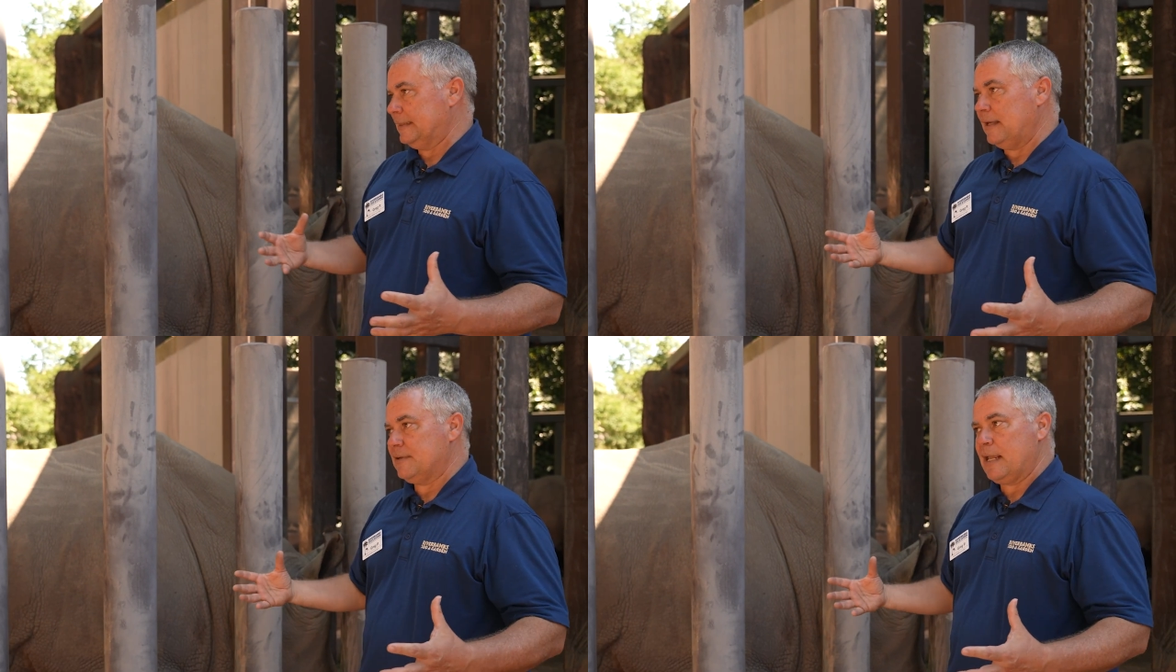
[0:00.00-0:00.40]

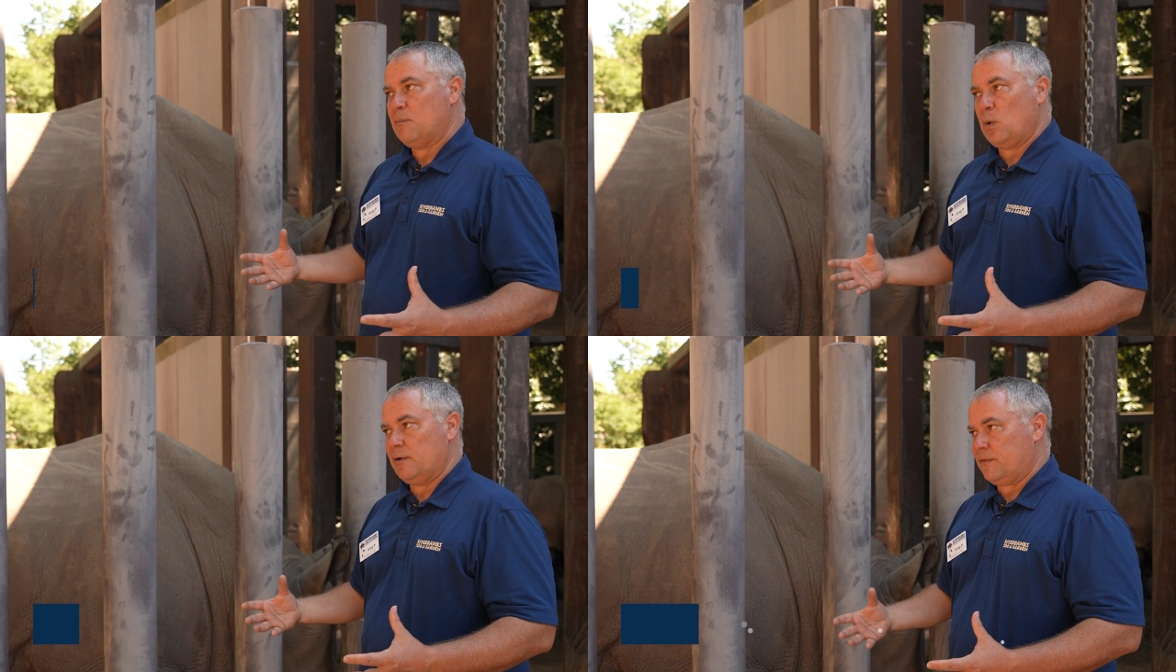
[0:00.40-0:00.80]
I'd love to
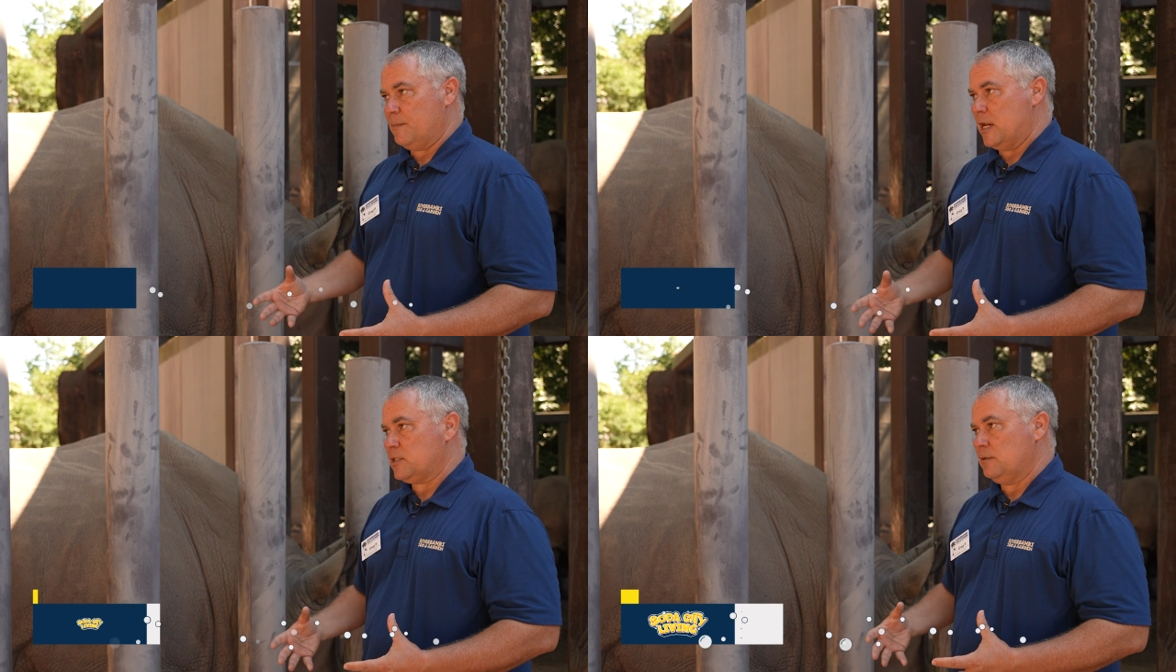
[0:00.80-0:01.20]
get more
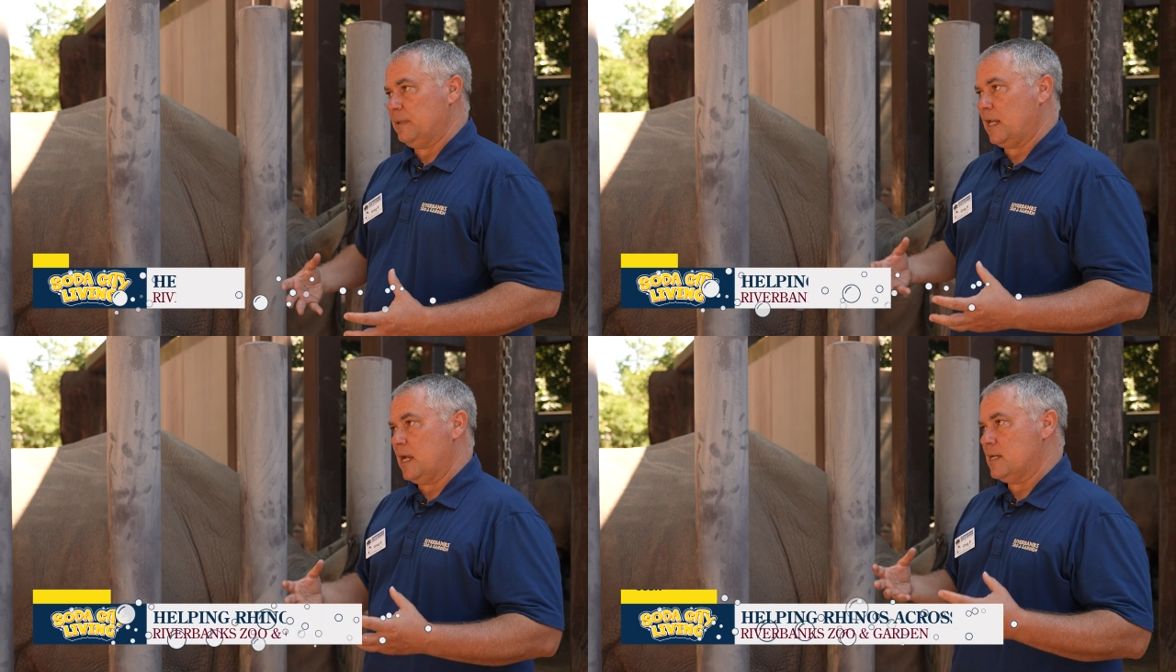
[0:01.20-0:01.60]
information
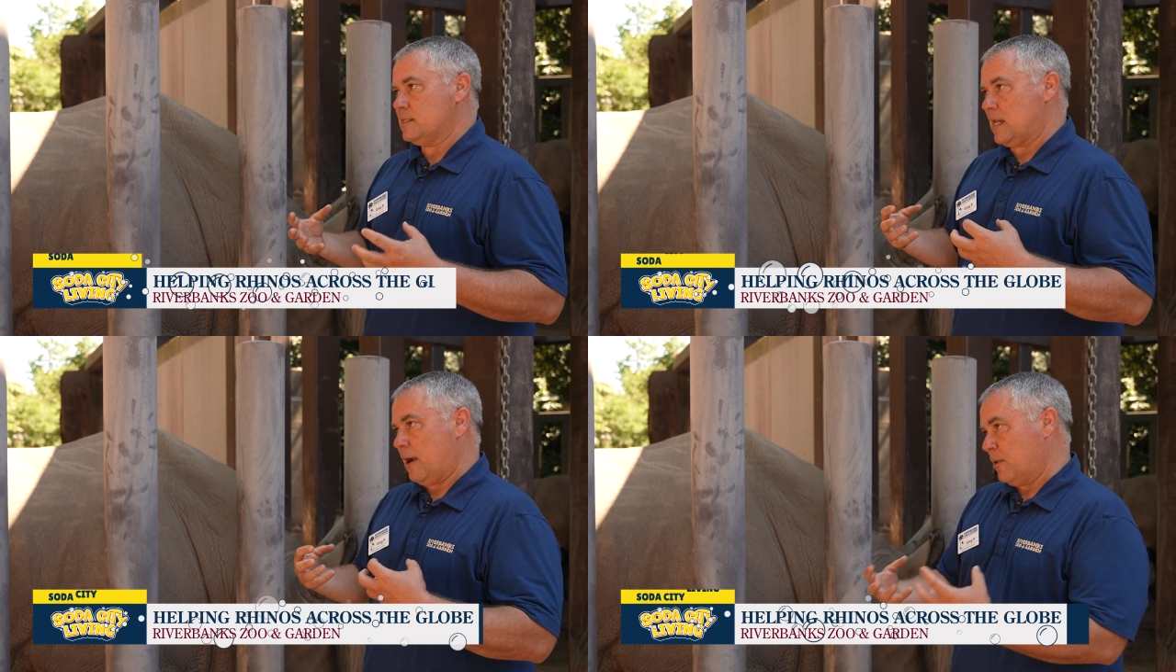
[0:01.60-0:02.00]

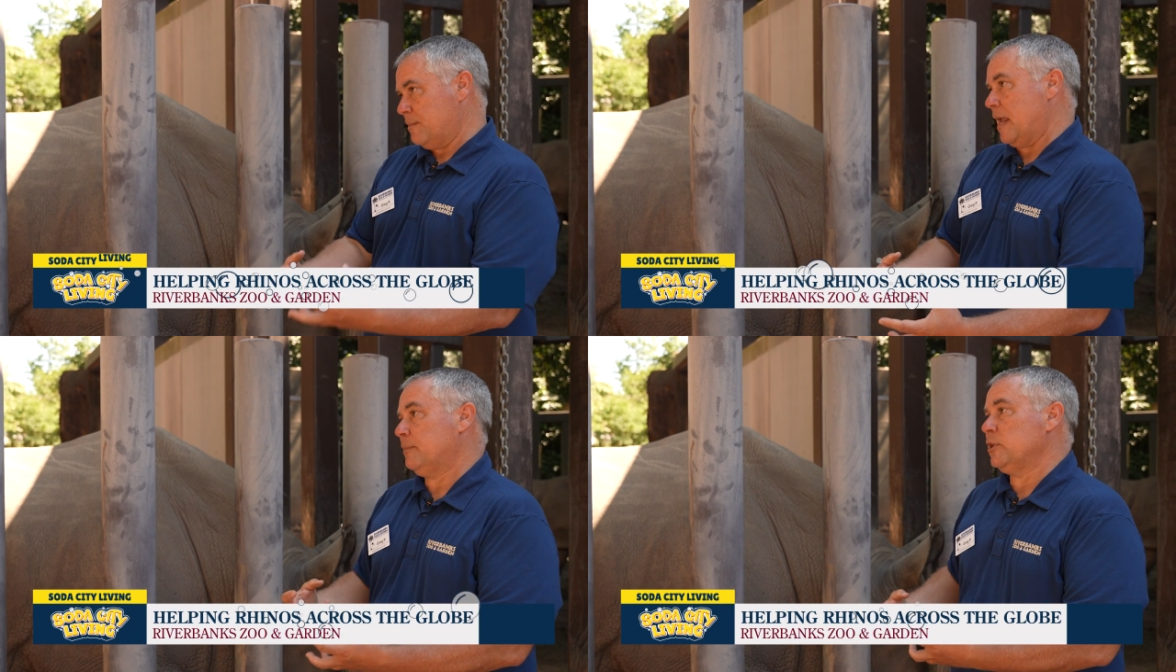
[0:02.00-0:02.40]
because I want
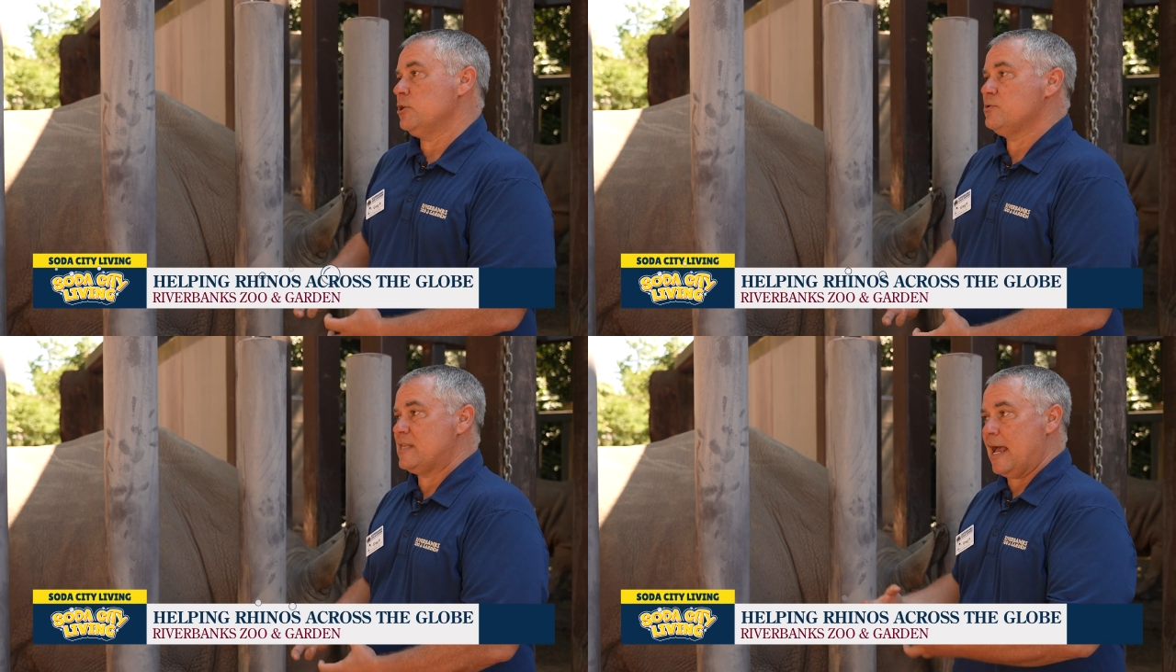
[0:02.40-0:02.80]
to be able to
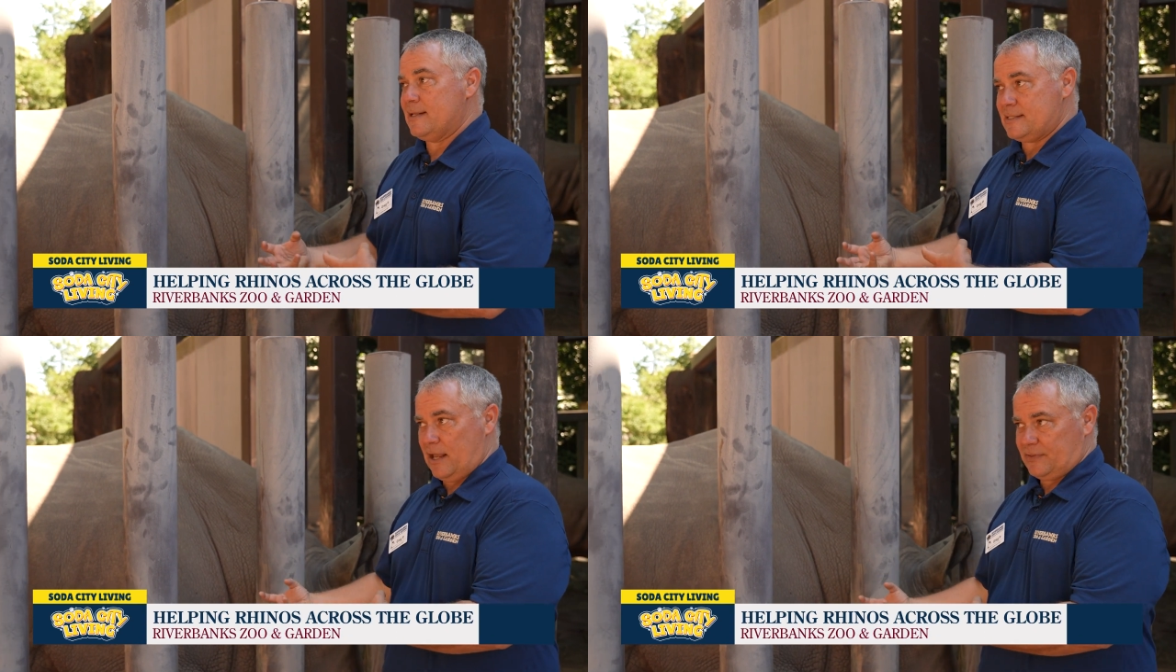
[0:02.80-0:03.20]
use
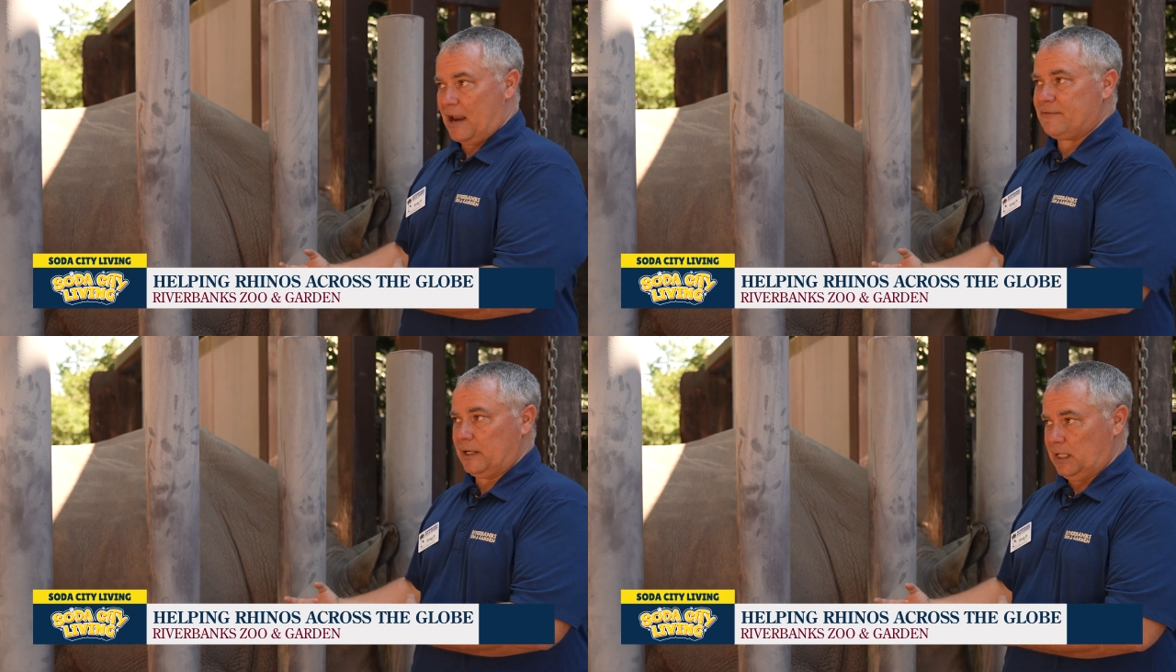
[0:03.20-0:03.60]
that in South
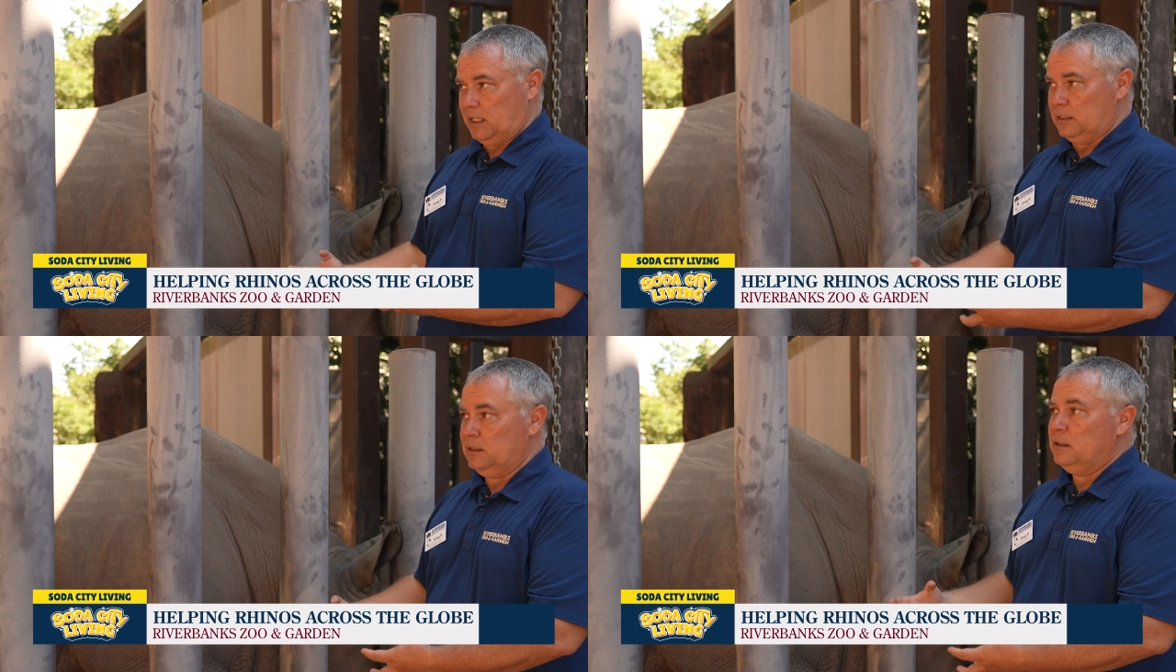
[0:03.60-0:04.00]
Africa.